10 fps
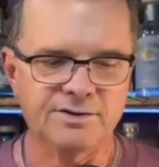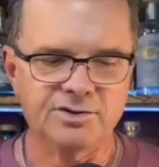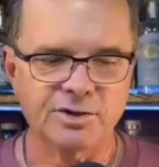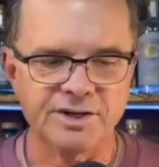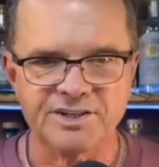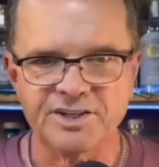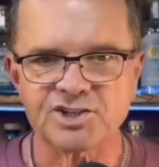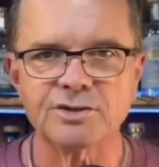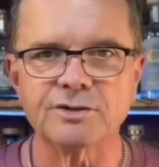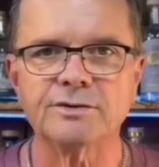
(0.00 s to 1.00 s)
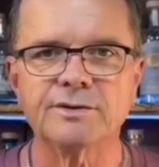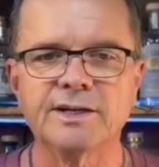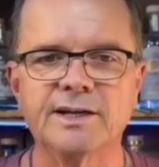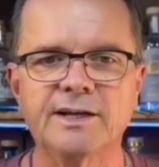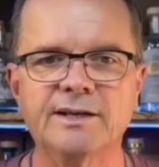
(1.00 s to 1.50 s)
traditional,
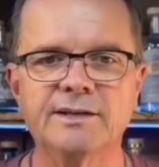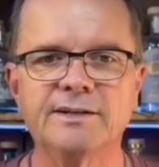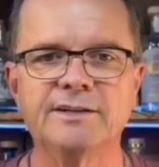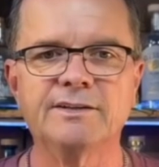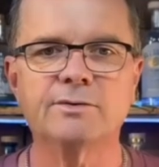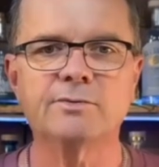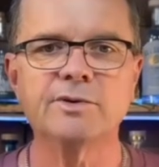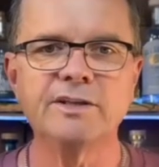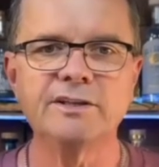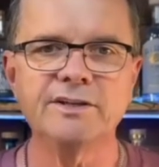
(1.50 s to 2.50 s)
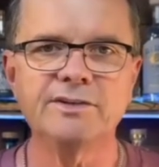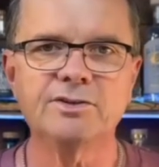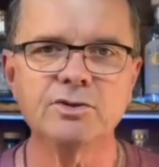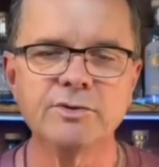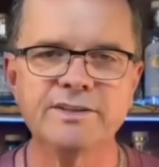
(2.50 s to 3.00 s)
and they're really
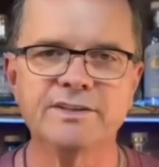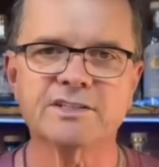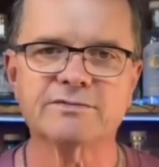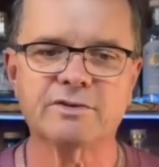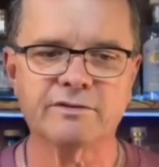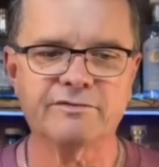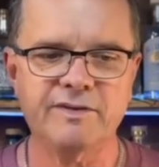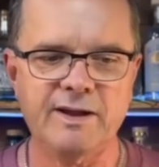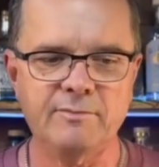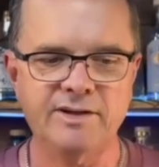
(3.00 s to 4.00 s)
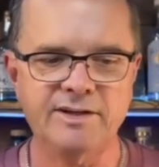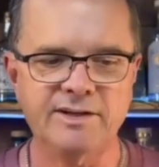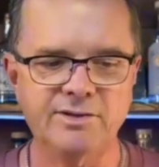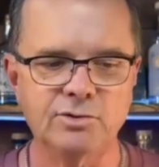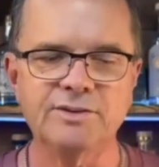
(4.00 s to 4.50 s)
doing this for their family
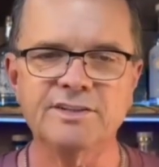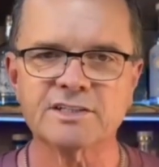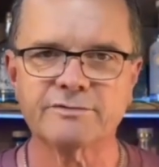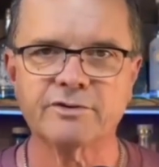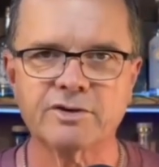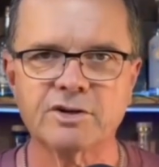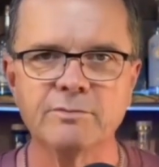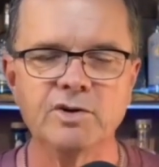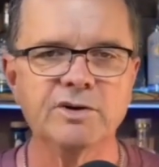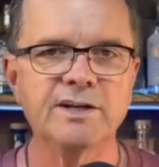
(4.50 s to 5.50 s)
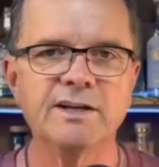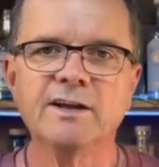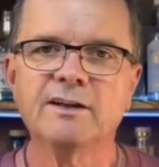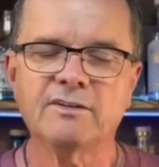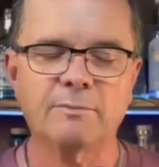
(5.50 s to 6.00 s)
and doing this for their community.
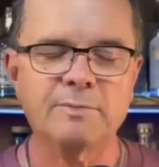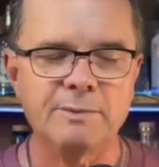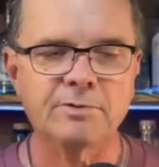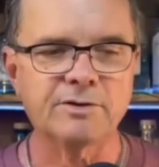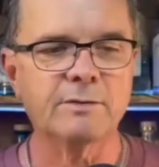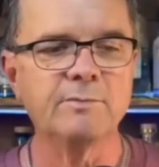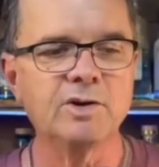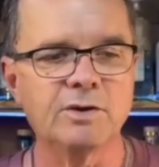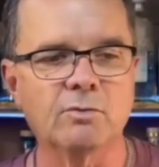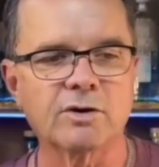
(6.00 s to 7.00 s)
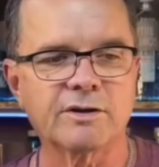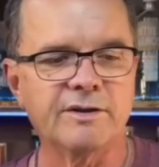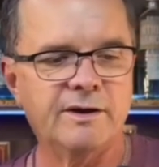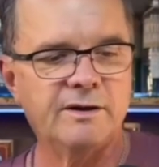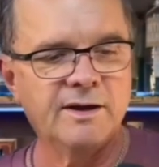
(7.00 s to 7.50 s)
A lot of people in the community work
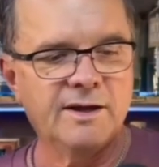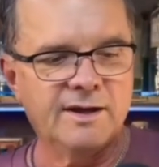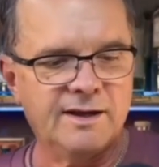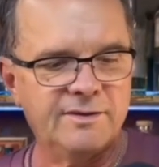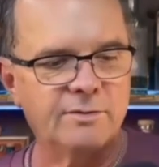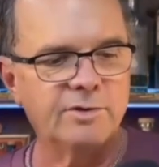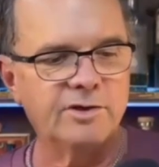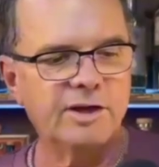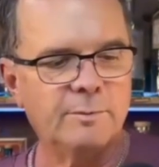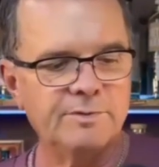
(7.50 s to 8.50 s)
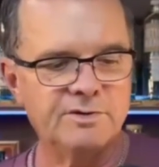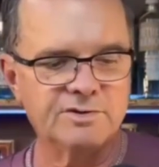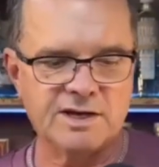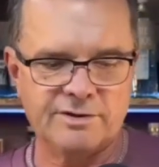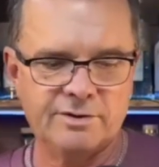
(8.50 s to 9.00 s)
there, and they're really helping
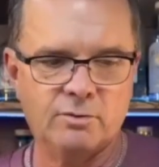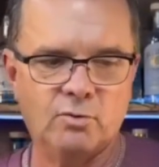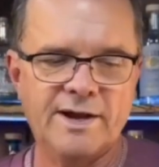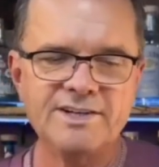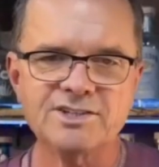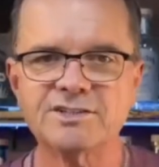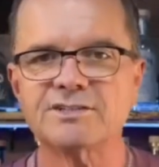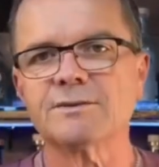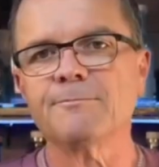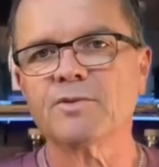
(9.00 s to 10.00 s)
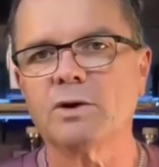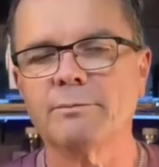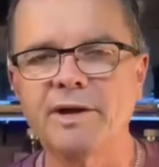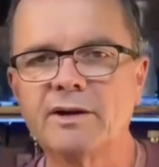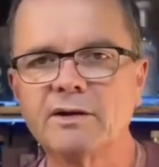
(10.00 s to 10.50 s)
those out. Their wages are
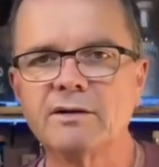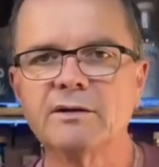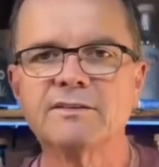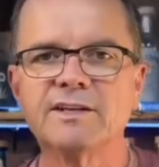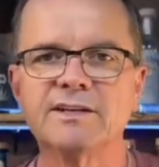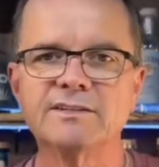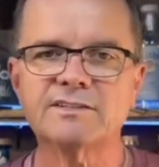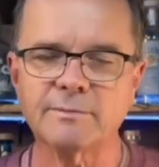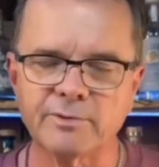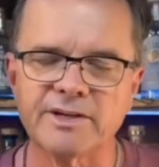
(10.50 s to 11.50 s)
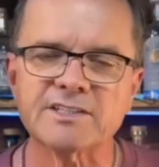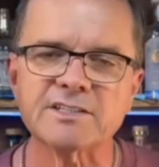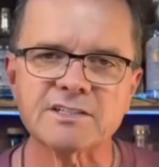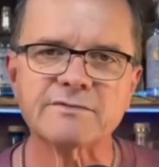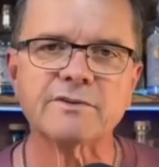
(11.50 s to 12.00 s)
better than some
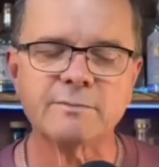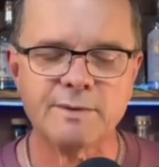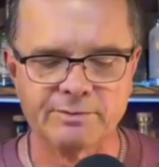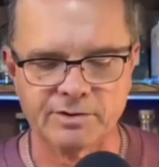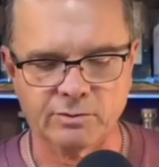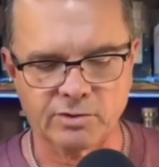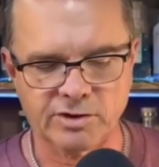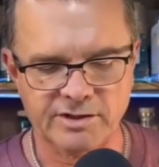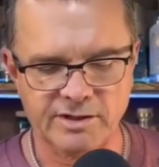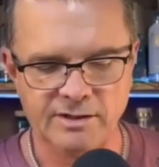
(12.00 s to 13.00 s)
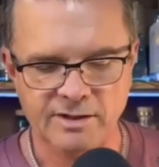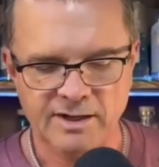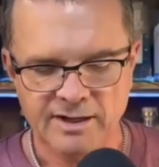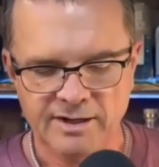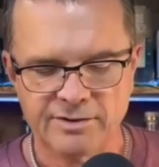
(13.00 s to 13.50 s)
places for the people that work there.
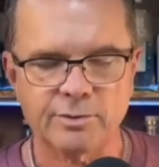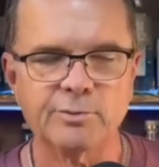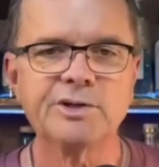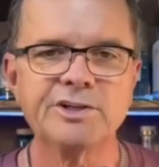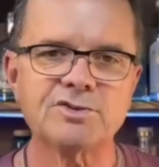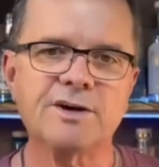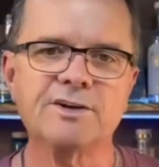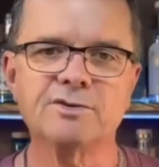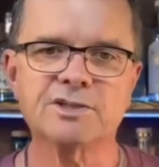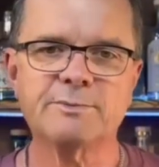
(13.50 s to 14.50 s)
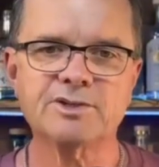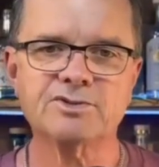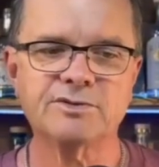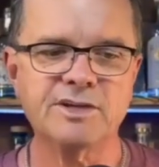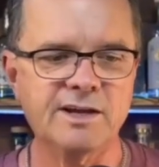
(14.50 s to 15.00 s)
They're really trying to do a
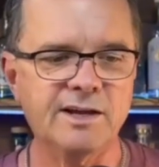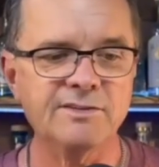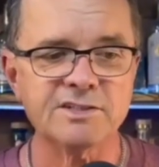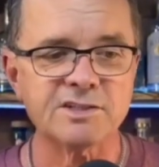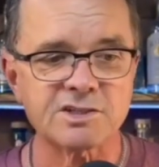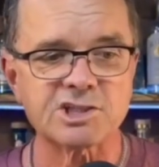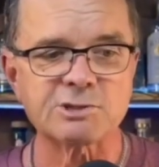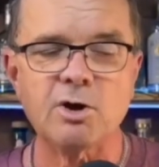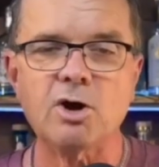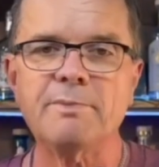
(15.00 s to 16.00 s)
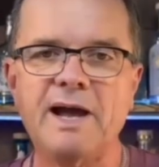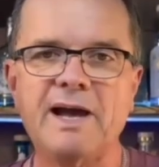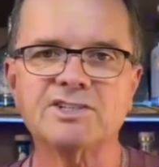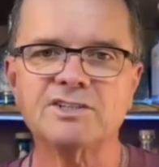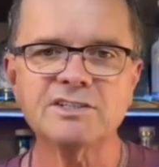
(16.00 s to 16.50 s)
special thing. And this is a small
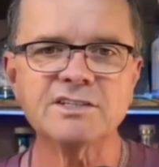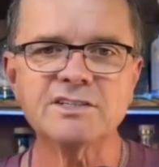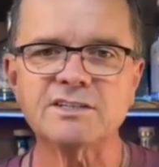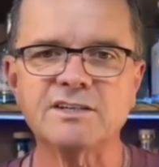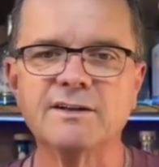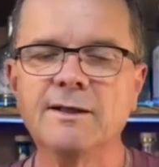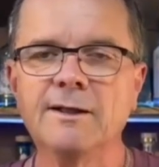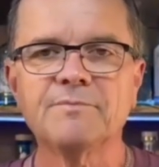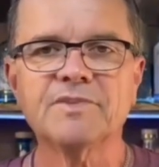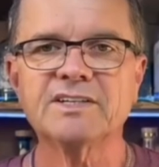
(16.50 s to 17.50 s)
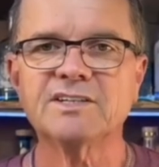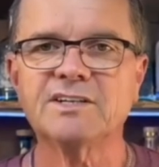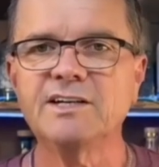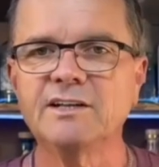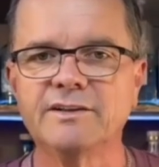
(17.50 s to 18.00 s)
batch. This isn't a
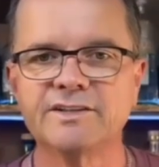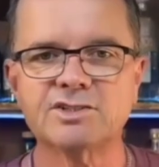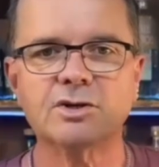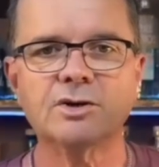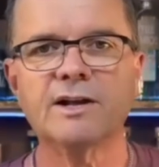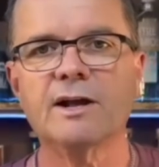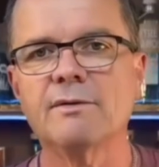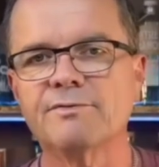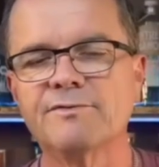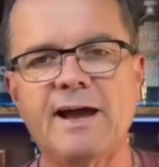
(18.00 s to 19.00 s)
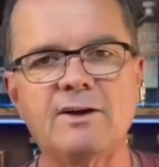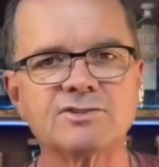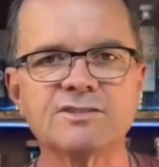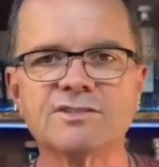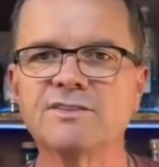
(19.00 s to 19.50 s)
tequila that's turning out
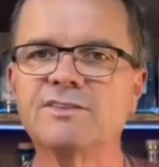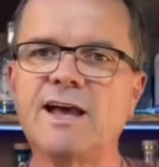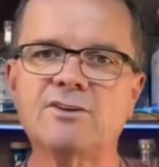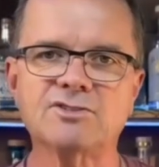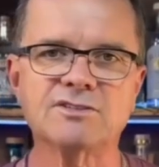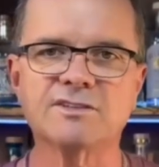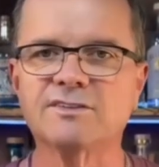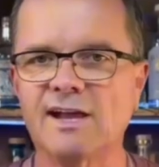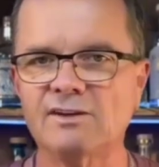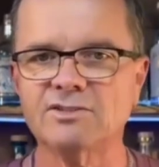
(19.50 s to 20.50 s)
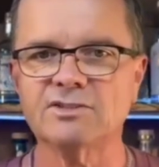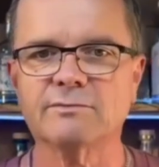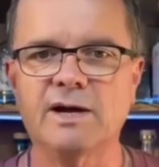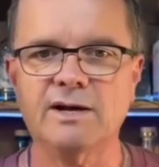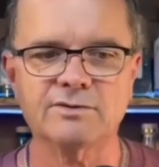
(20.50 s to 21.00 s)
thousands and thousands and thousands
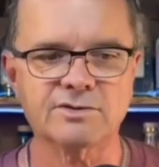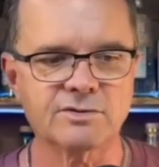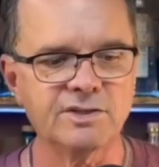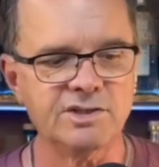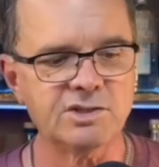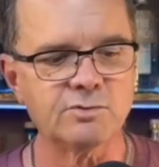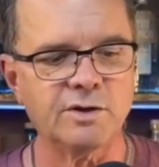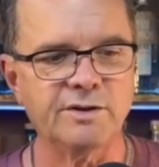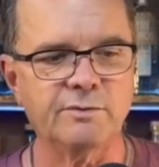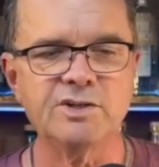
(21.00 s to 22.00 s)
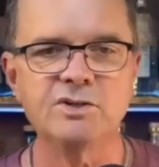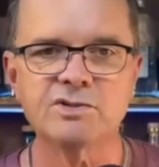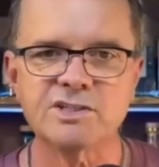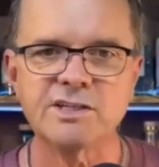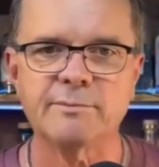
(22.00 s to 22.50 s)
of bottles. So this is one that when you see a